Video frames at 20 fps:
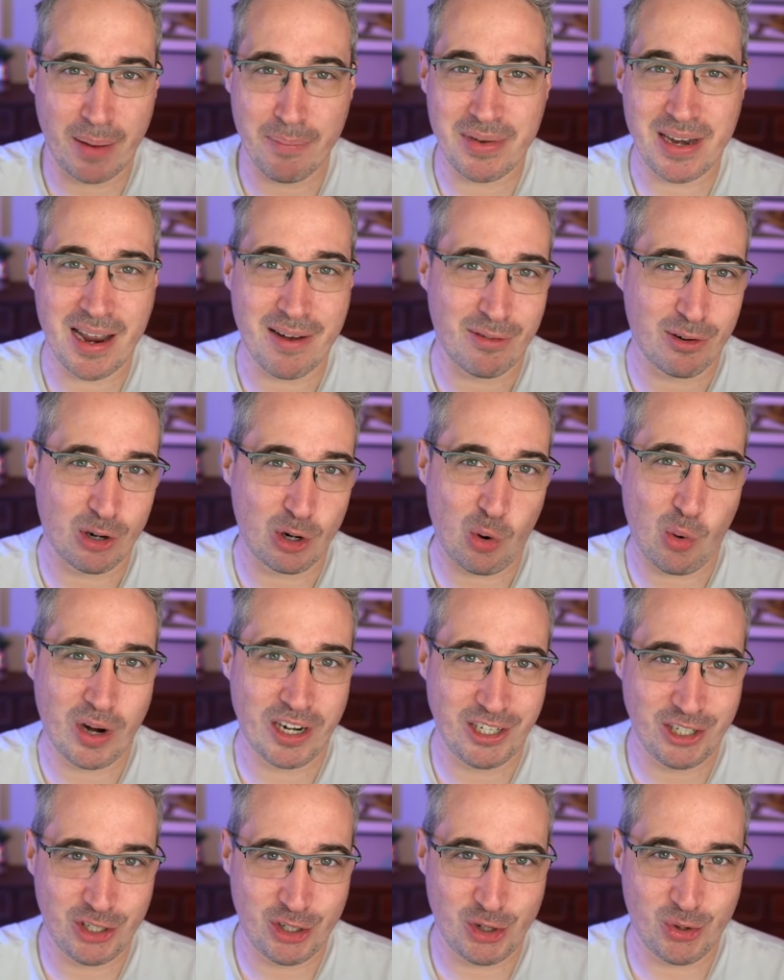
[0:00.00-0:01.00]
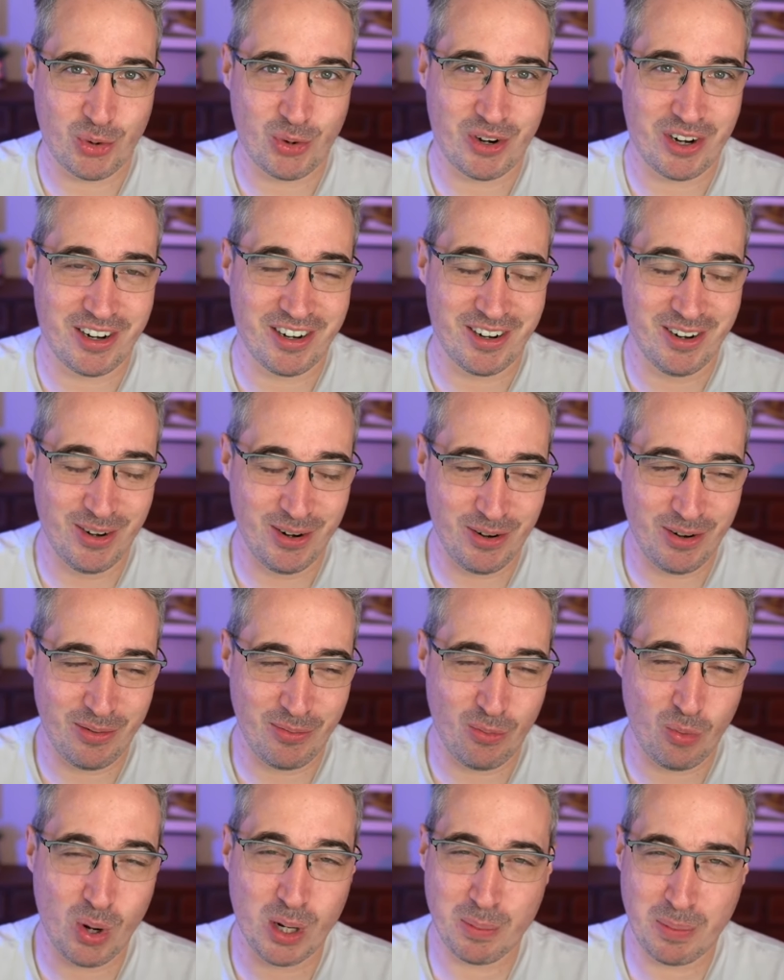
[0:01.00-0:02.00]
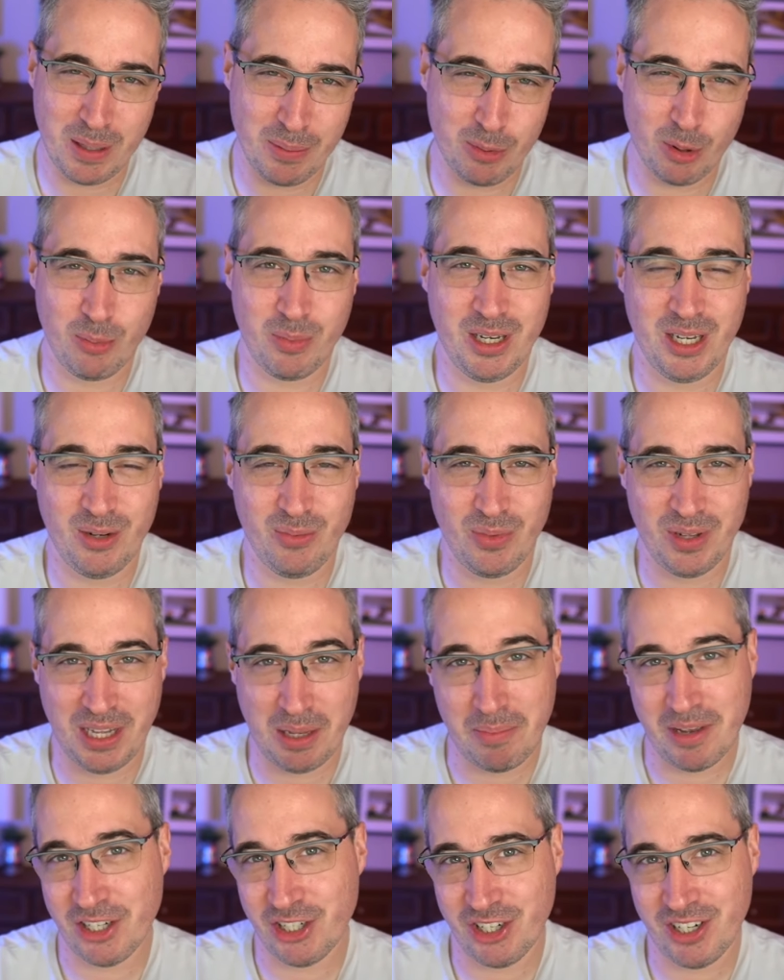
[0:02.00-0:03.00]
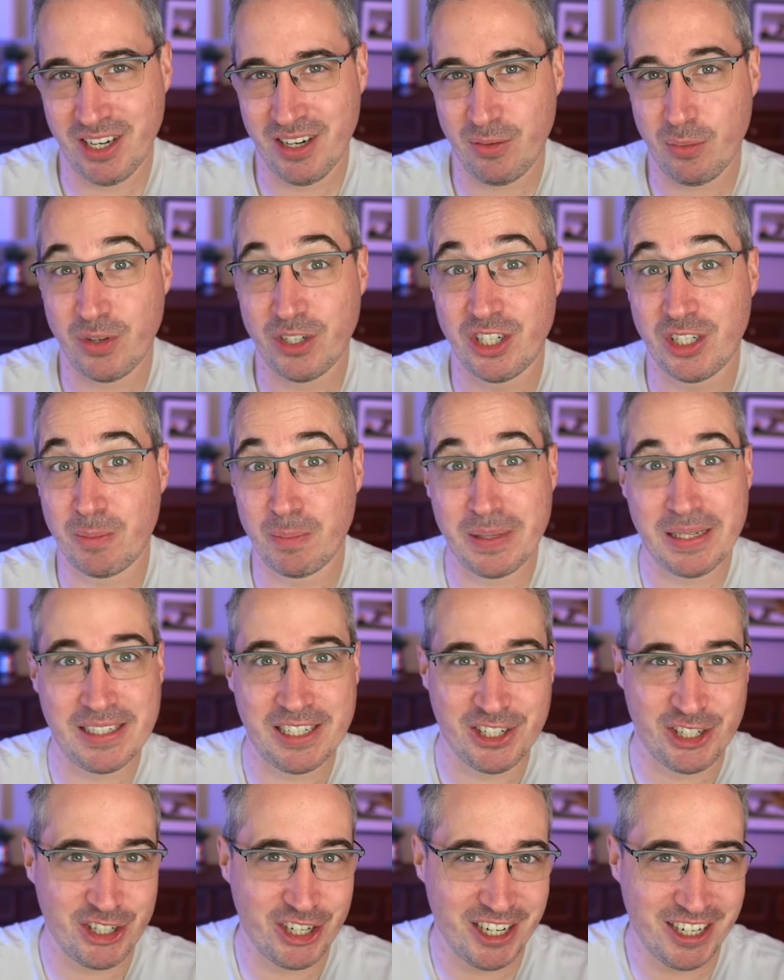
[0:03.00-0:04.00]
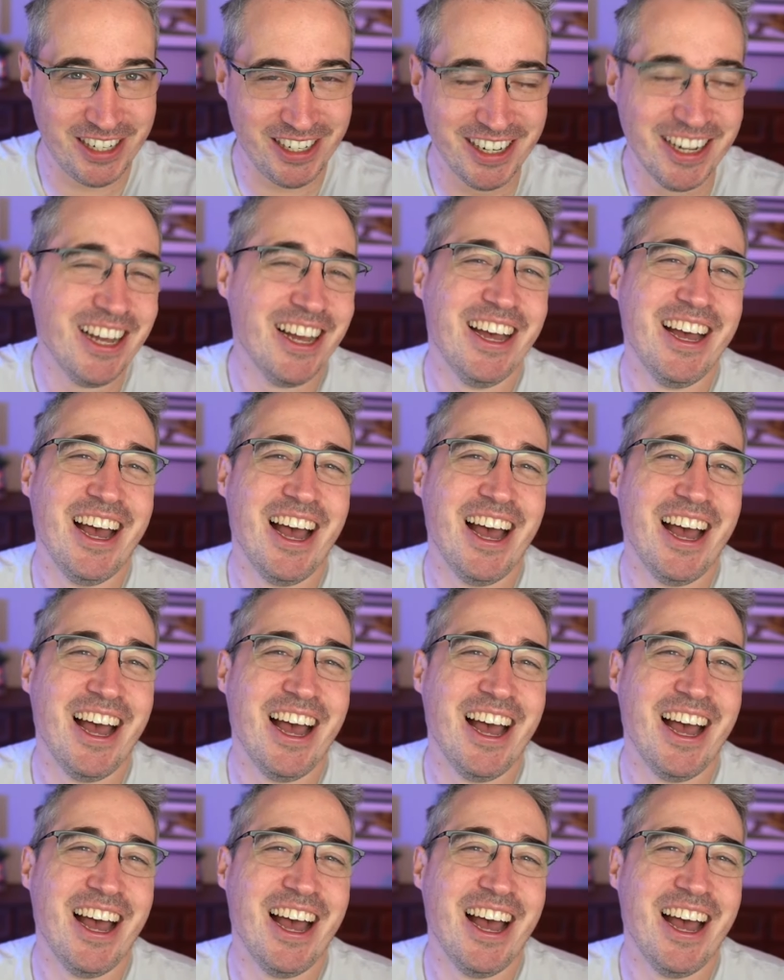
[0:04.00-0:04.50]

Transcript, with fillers: I'm never quite sure what people mean when they mention it, which is positioning.